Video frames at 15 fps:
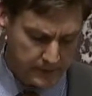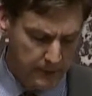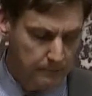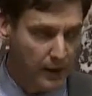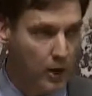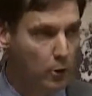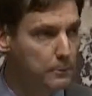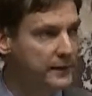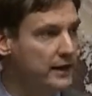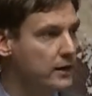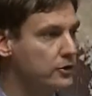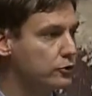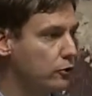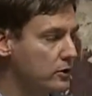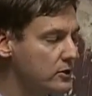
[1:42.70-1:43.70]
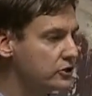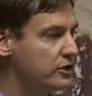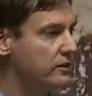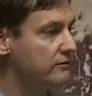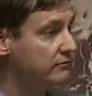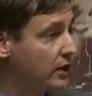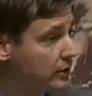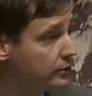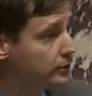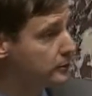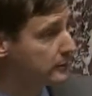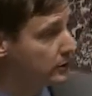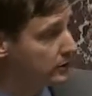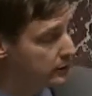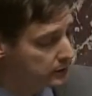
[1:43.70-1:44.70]
By opening our doors to the
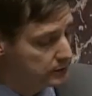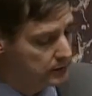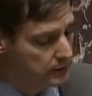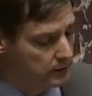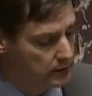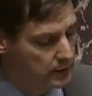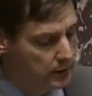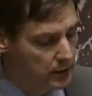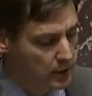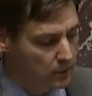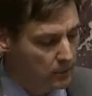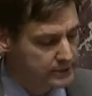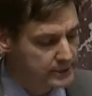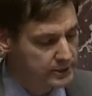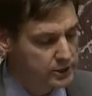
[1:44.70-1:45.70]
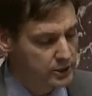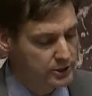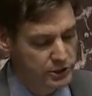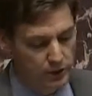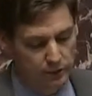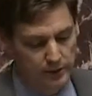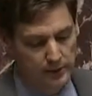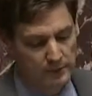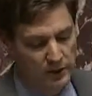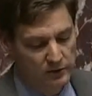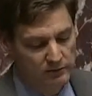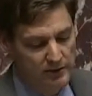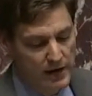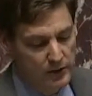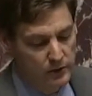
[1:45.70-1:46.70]
vulnerable, we'll teach our children about the
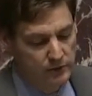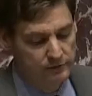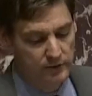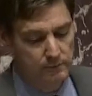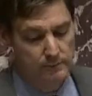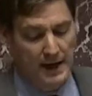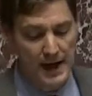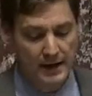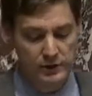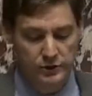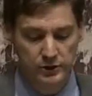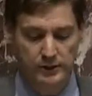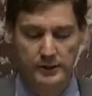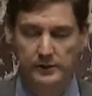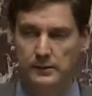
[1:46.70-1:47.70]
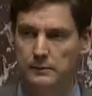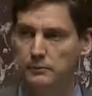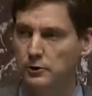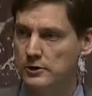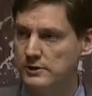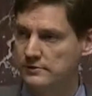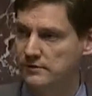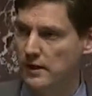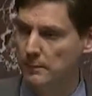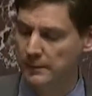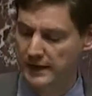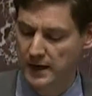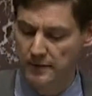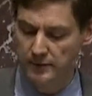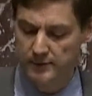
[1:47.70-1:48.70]
value of compassion and the importance of
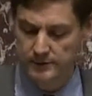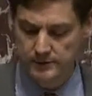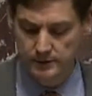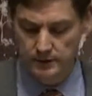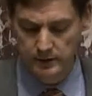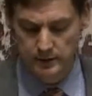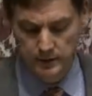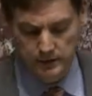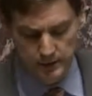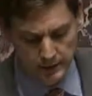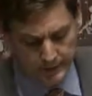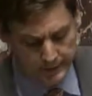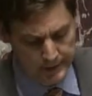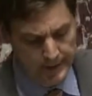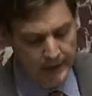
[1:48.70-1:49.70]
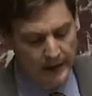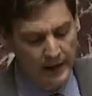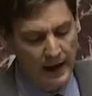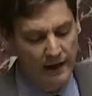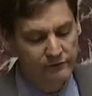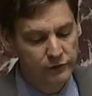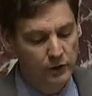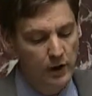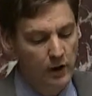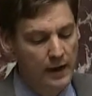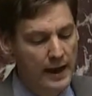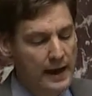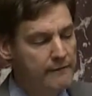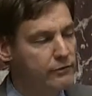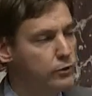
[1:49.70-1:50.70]
helping others. After all,
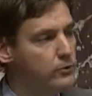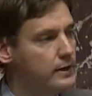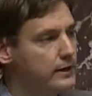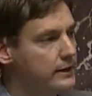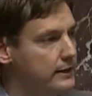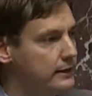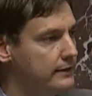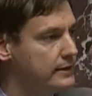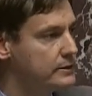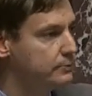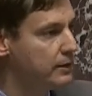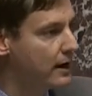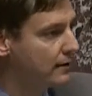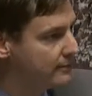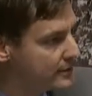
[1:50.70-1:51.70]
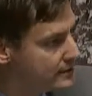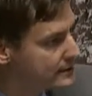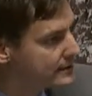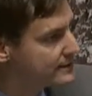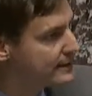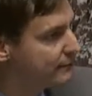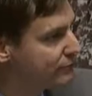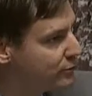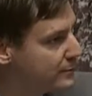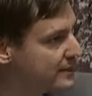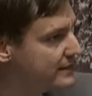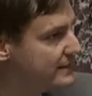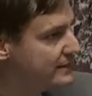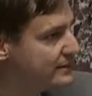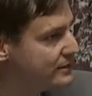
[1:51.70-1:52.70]
everyone in this province, except for
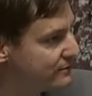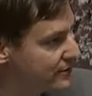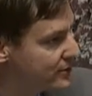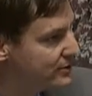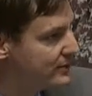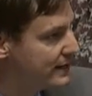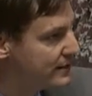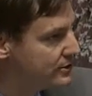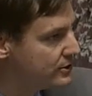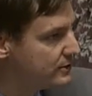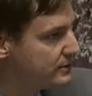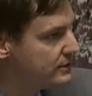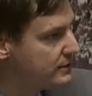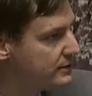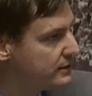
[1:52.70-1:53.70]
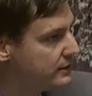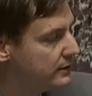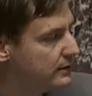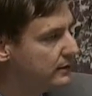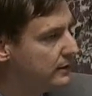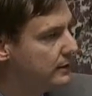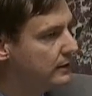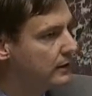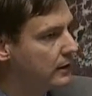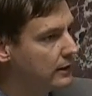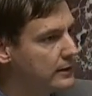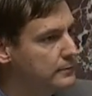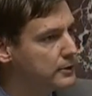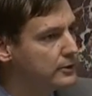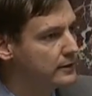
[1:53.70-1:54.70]
BC's First Nations, are
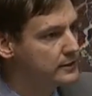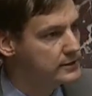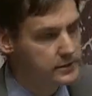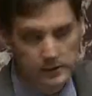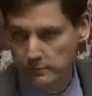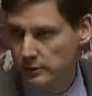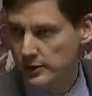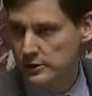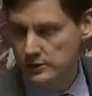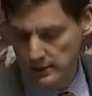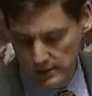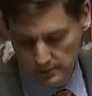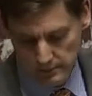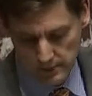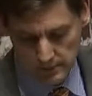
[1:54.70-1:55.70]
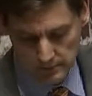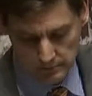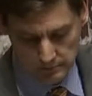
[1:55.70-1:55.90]
immigrants to British Columbia.